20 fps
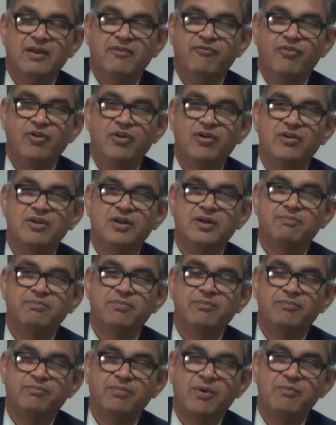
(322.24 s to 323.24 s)
For uh,
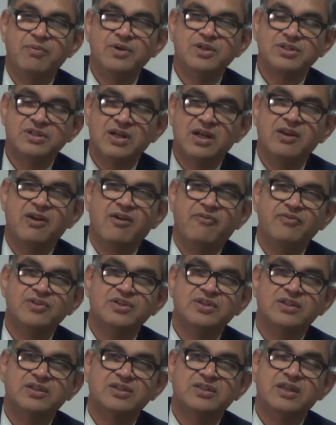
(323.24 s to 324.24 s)
professionally
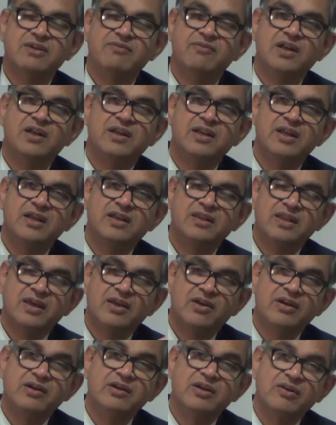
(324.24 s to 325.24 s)
officers, they will take
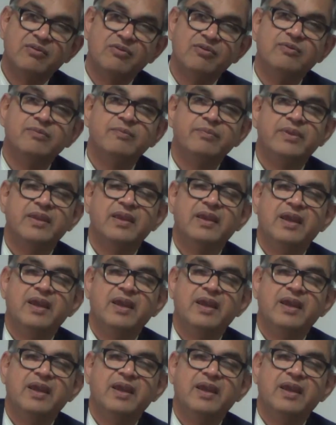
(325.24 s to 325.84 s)
their interview.